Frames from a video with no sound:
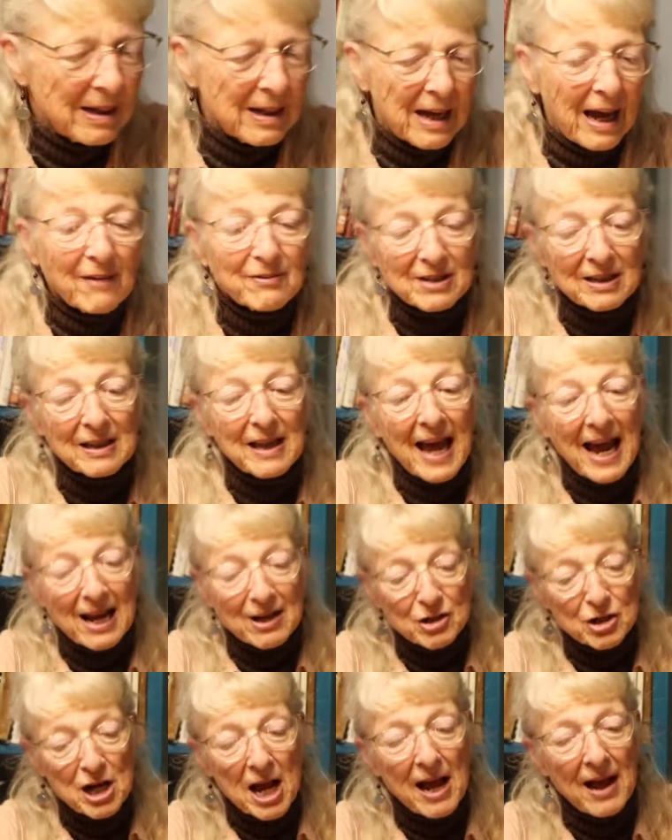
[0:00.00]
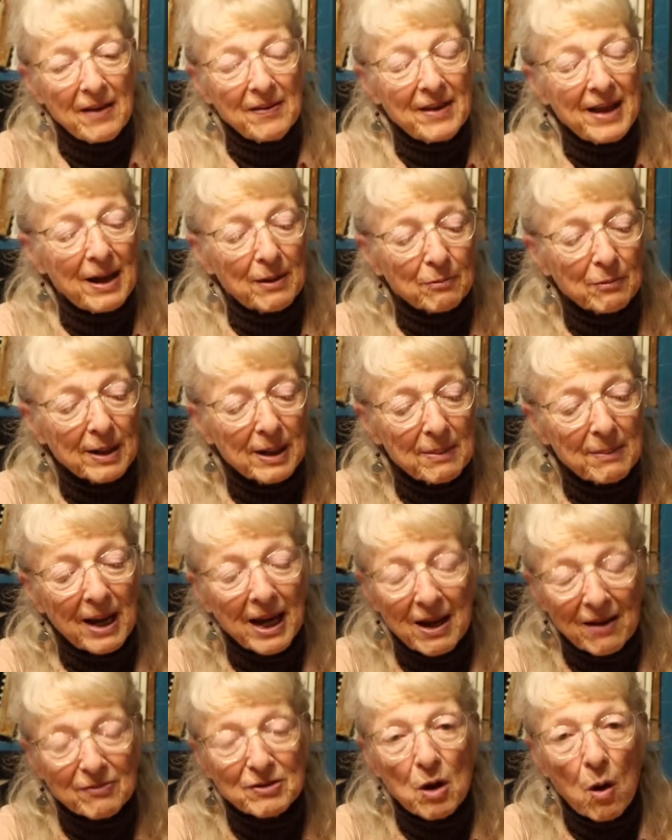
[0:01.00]
have to lash on that rim. I
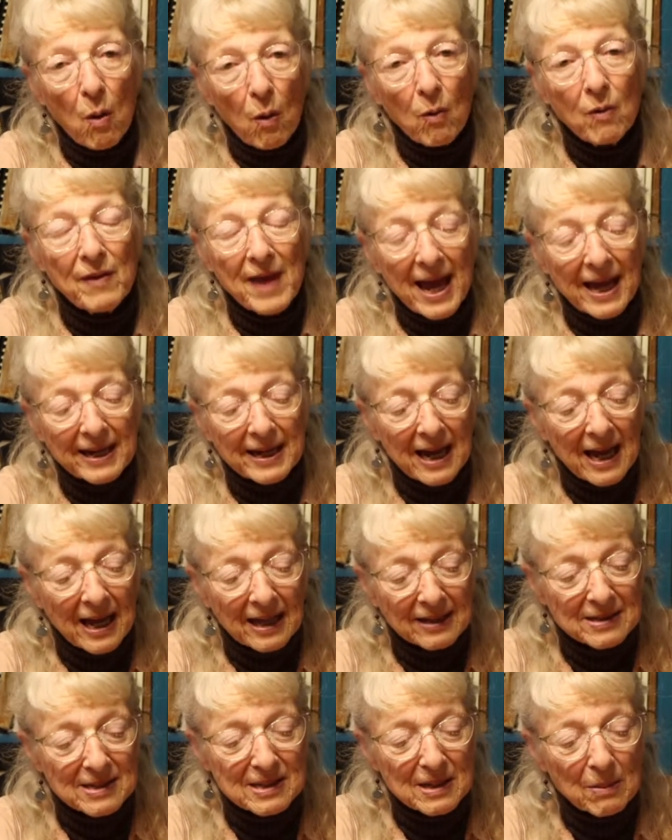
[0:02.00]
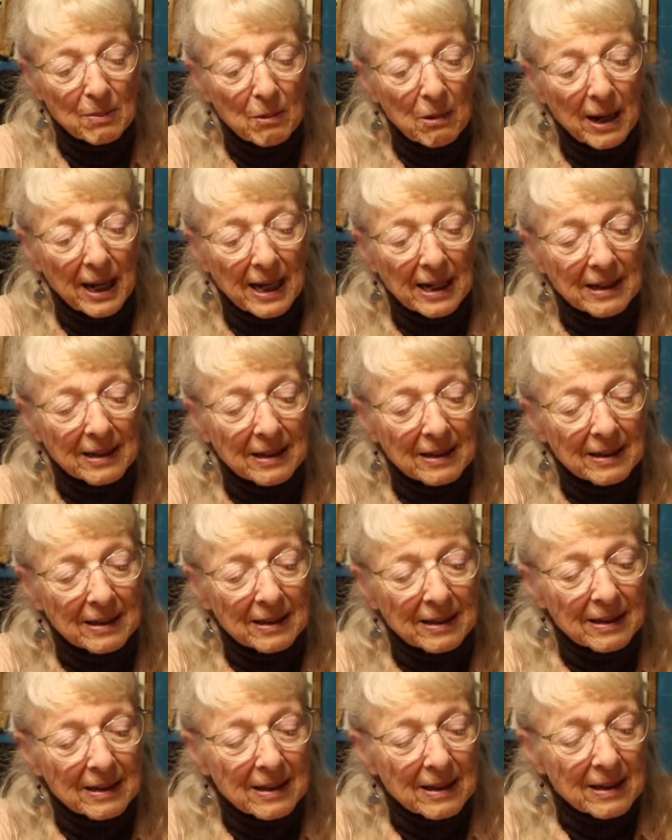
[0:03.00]
have to hold that on some way.
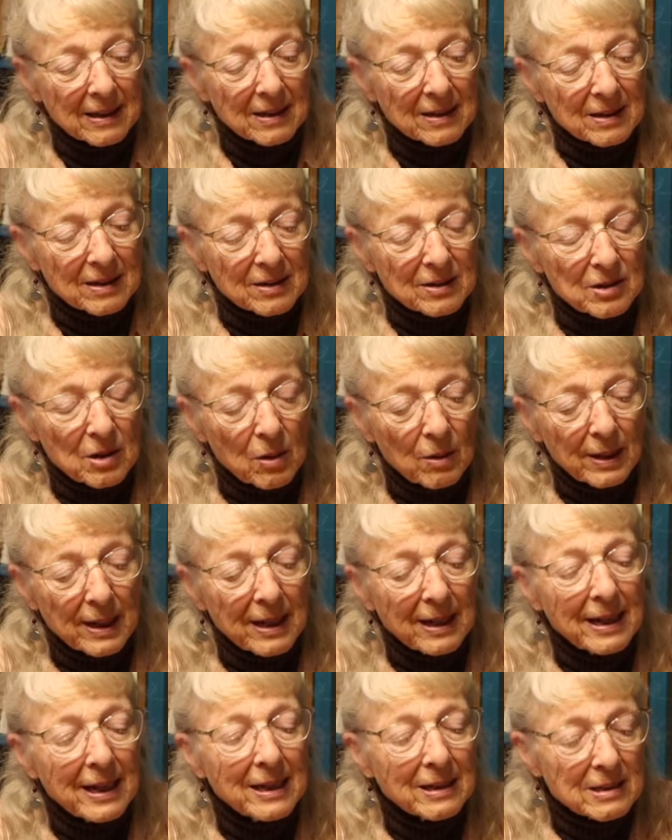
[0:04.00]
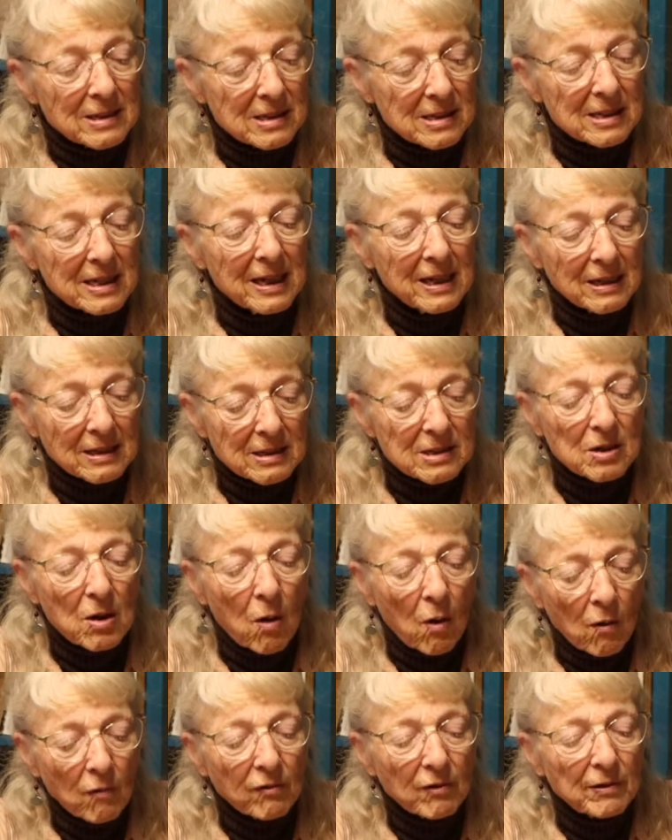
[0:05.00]
So it's
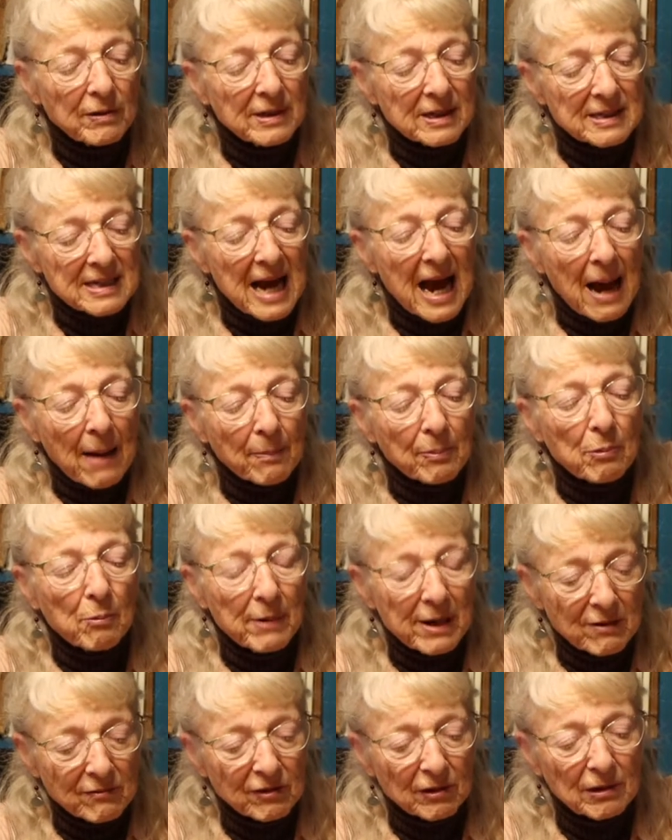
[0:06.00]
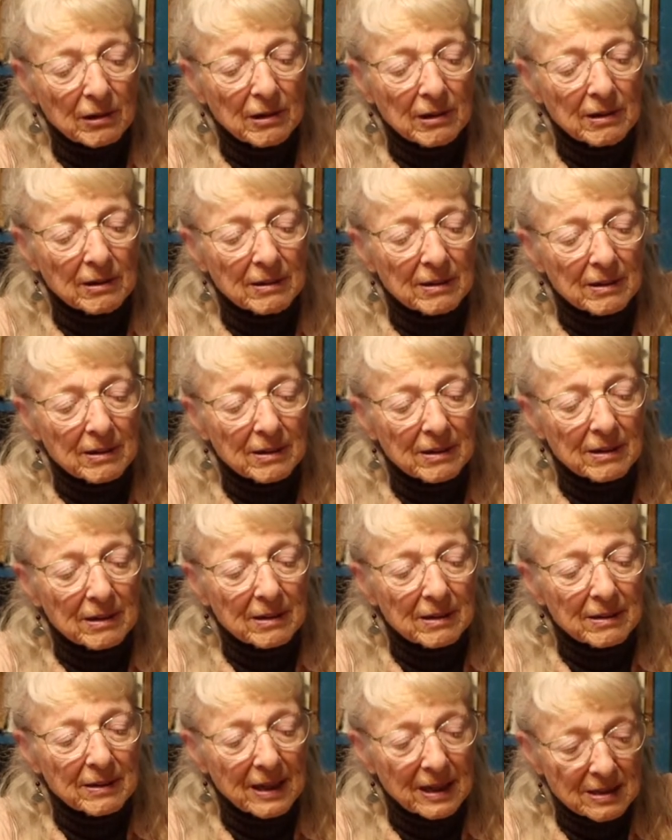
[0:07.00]
over the top weaver.
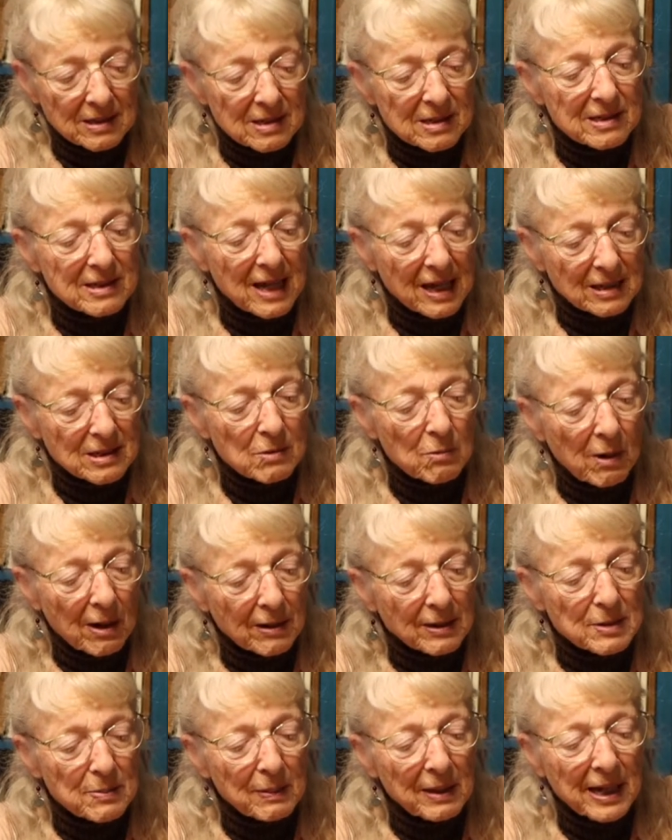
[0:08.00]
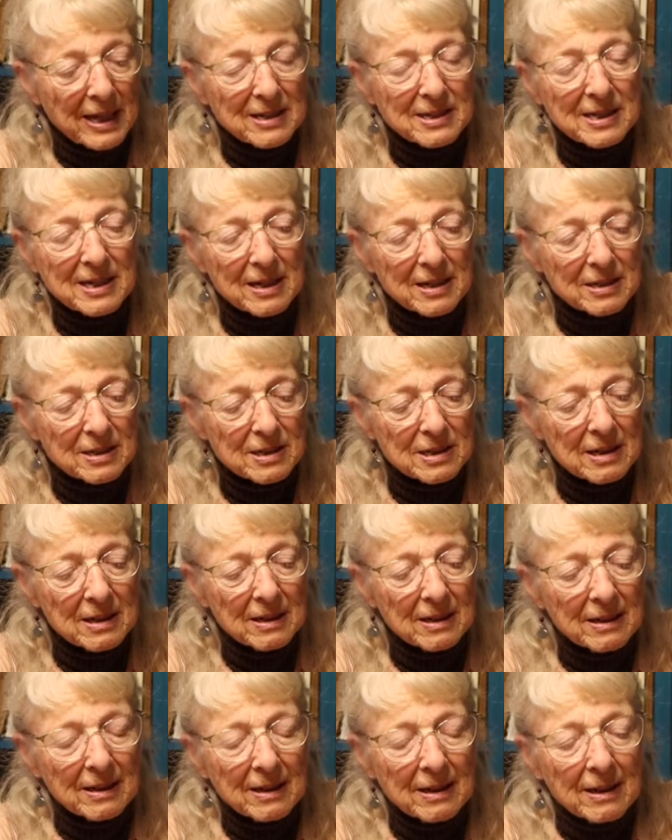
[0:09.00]
That's where its place is.
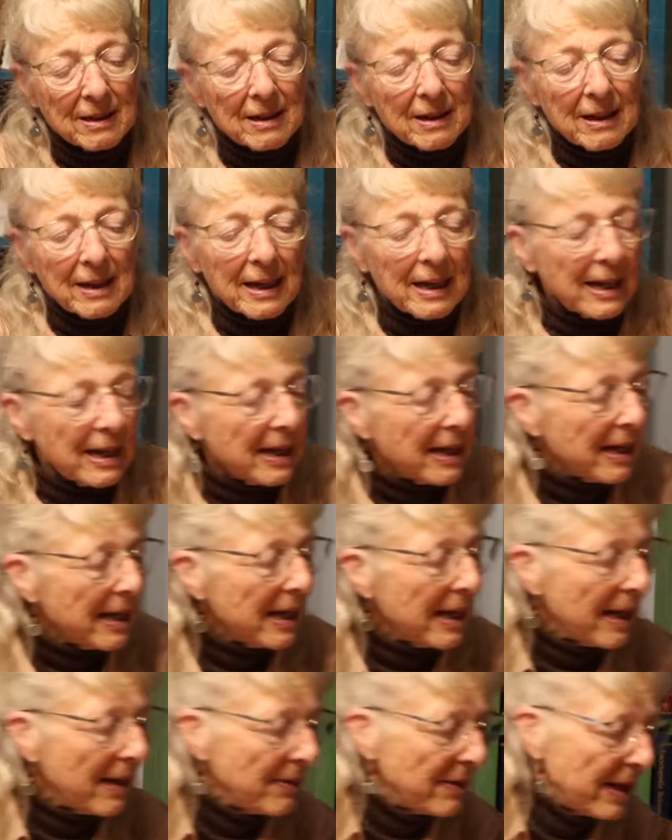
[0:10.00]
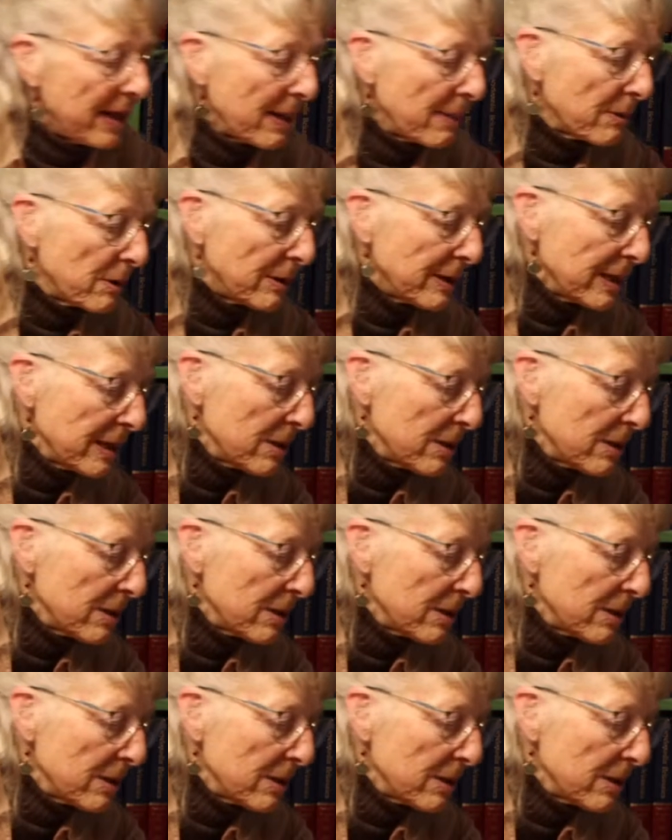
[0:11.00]
And then I'm going to